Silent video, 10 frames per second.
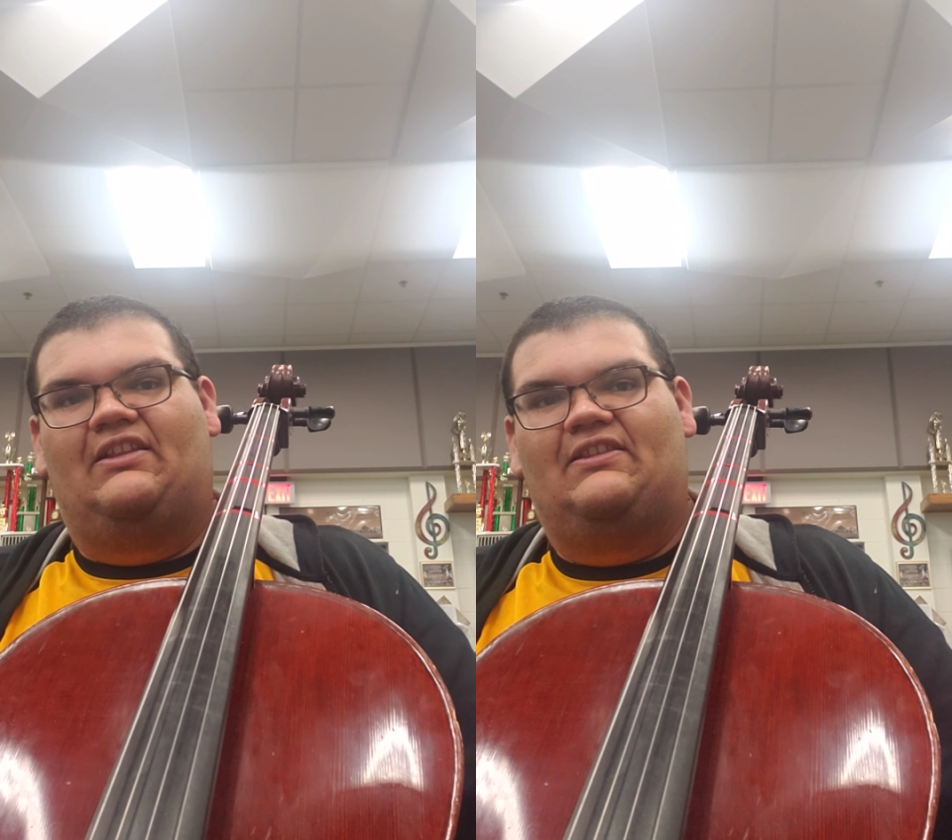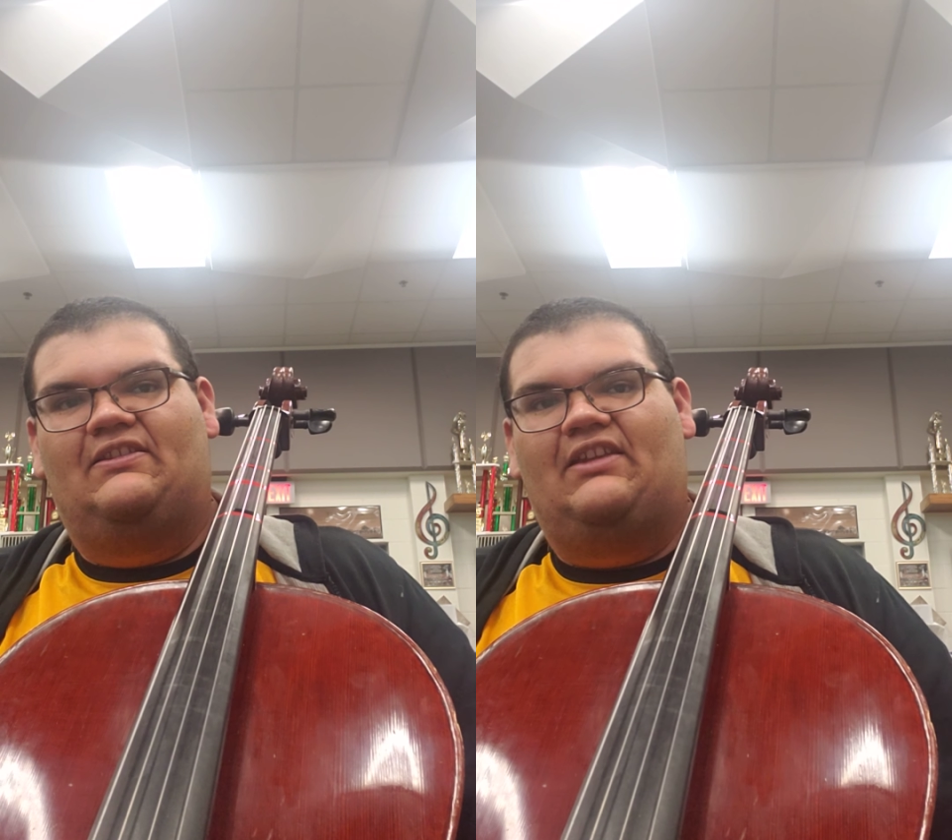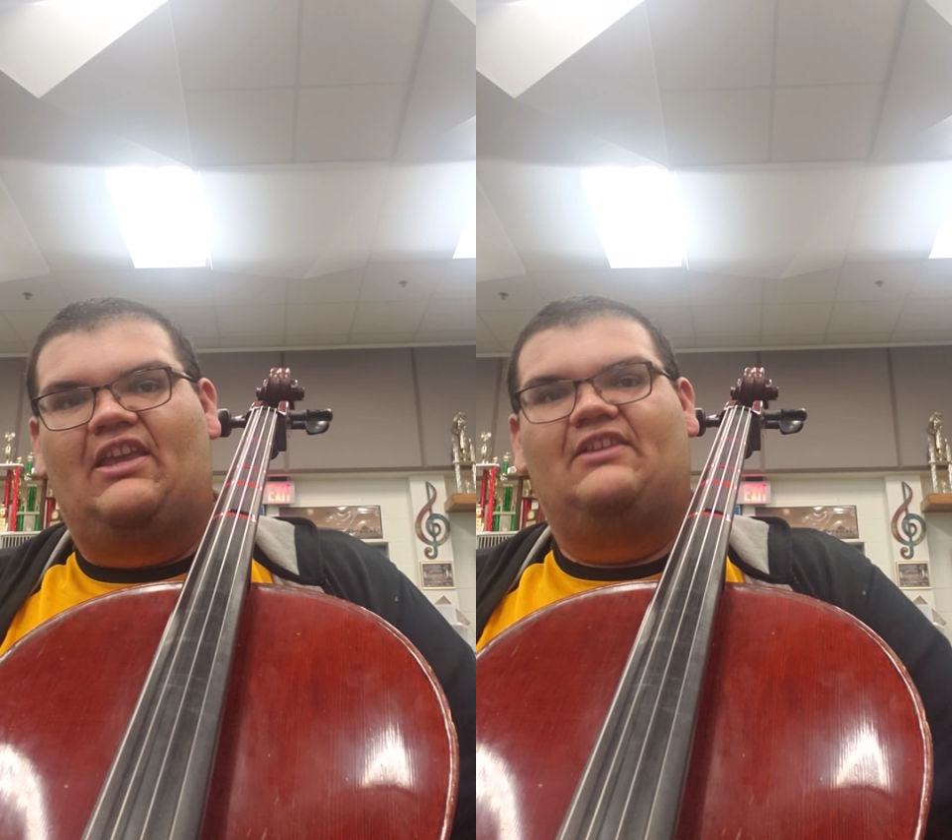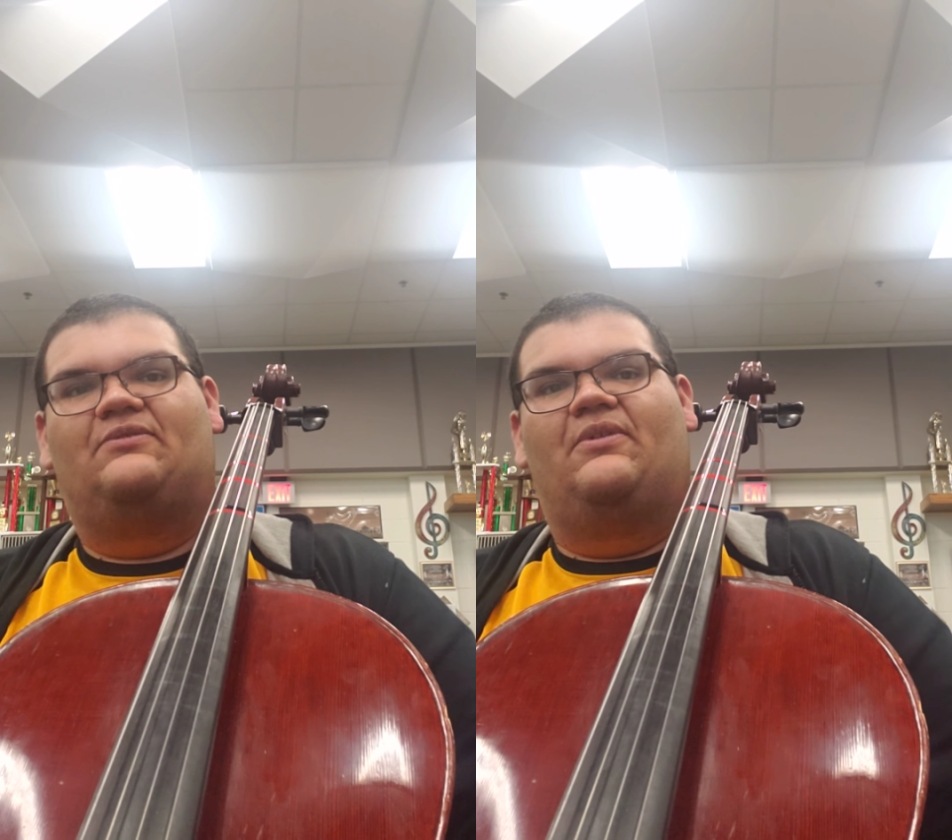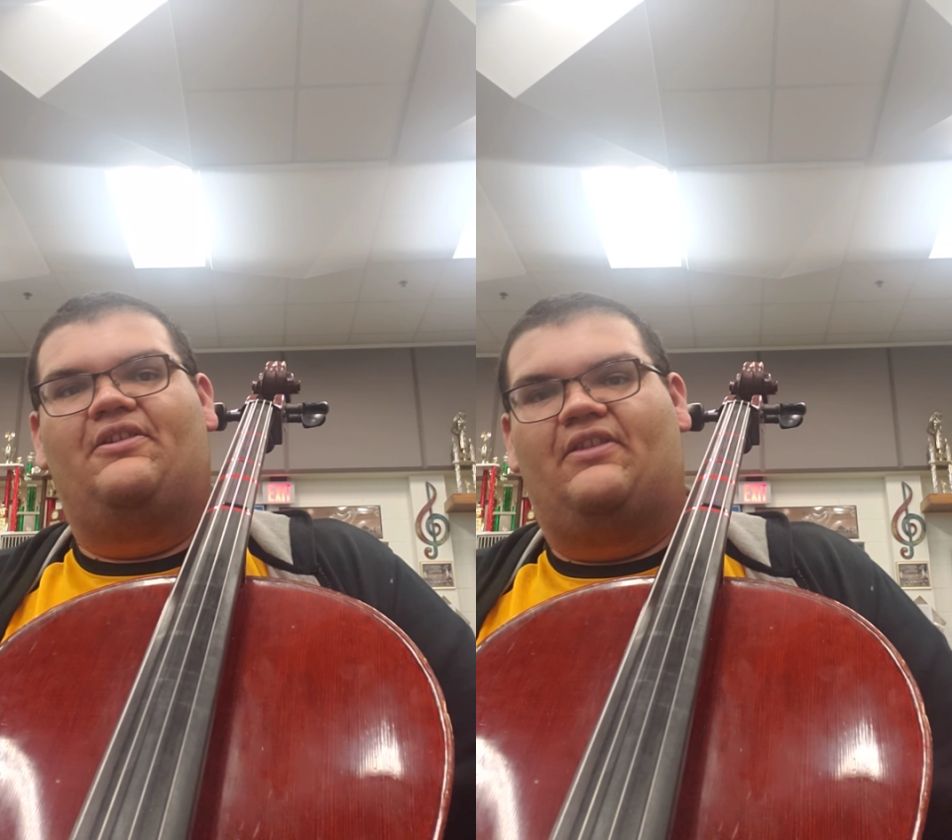stays
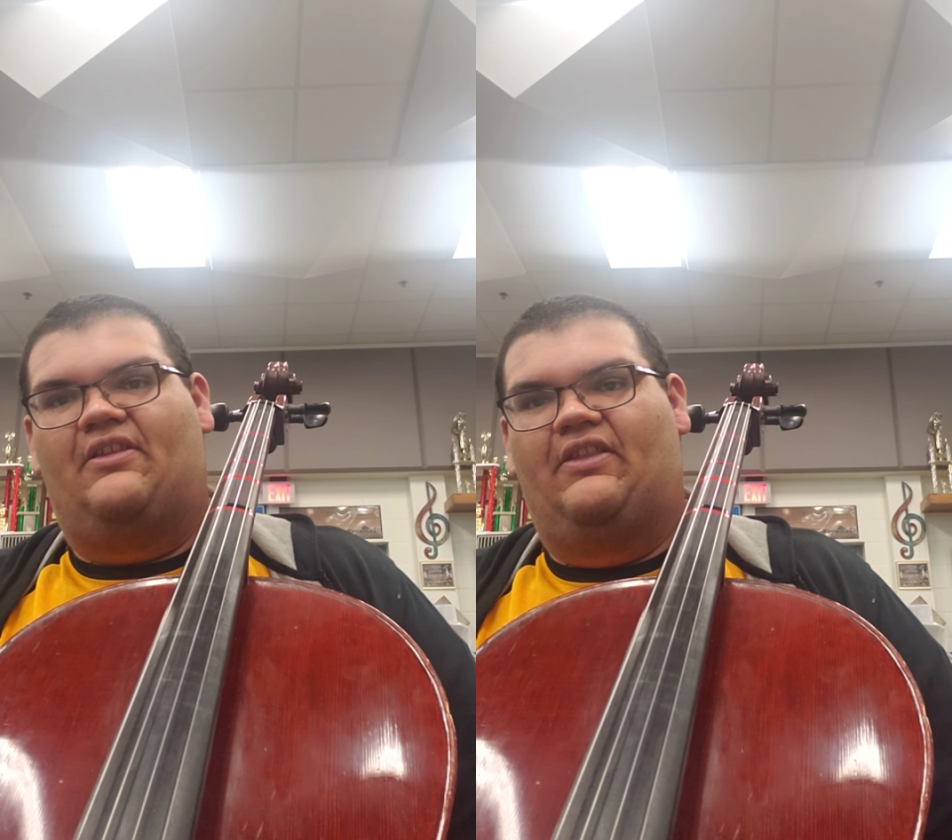with